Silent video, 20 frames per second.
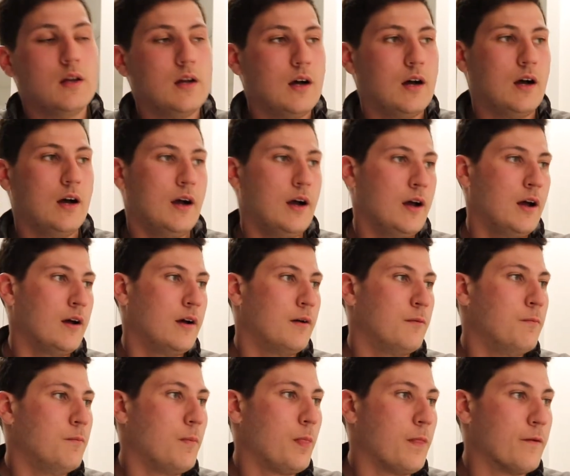
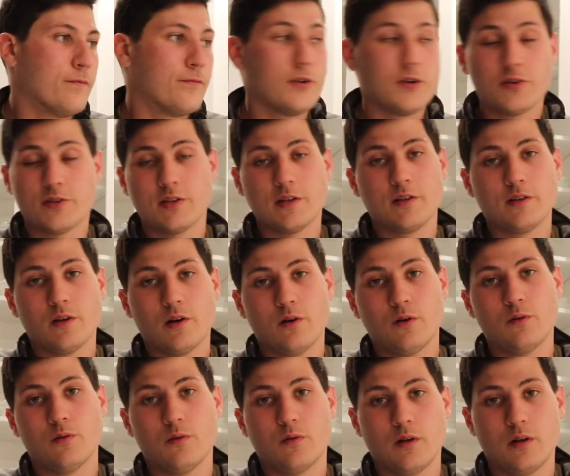The first thing
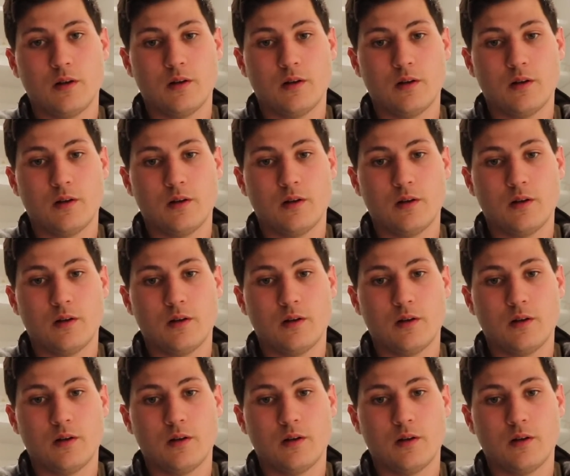though,